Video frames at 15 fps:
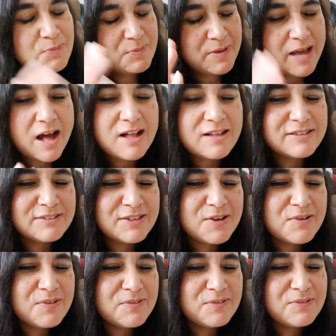we all
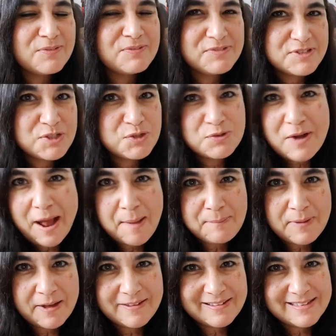know the
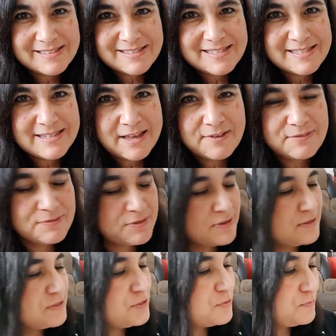drama and stuff
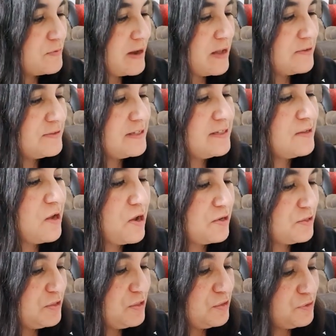surrounded
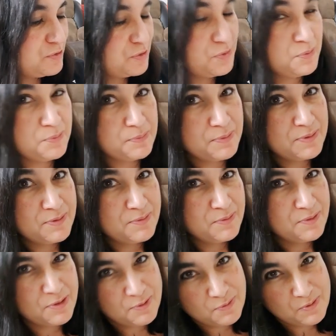on YouTube
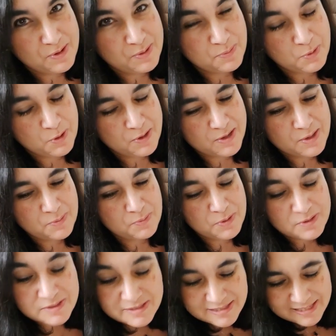with the Reborn
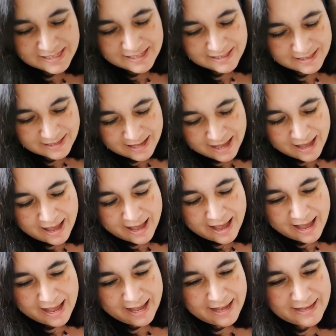community,
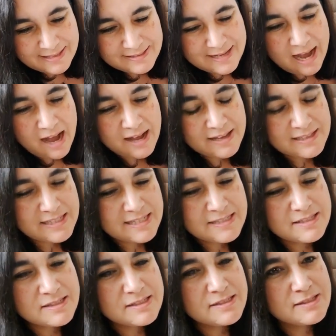and I
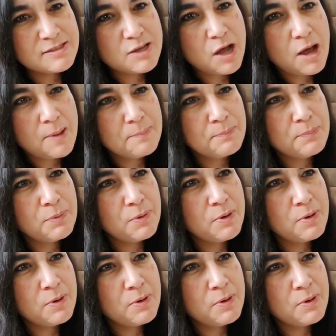need to stop